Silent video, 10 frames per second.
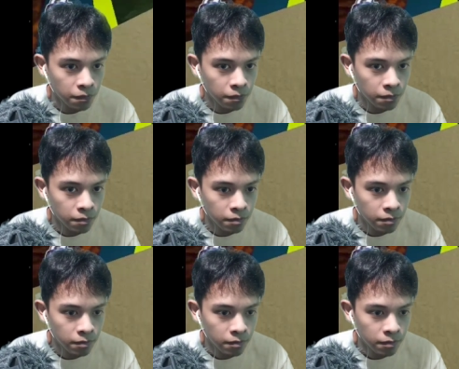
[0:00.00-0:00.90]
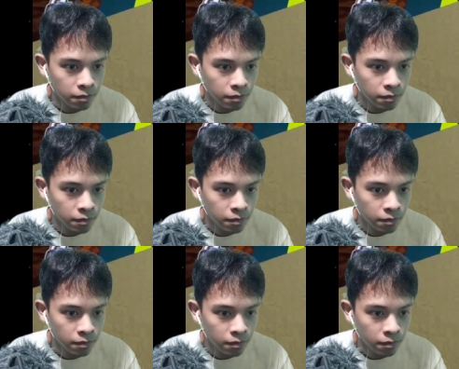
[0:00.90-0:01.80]

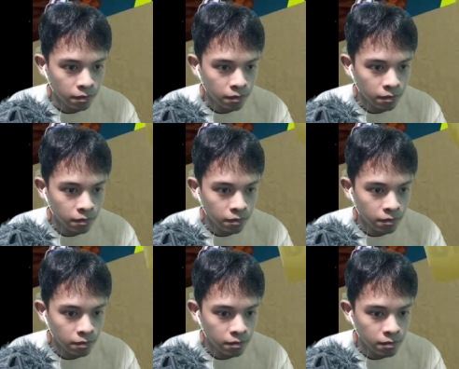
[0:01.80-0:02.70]
Nothing is said.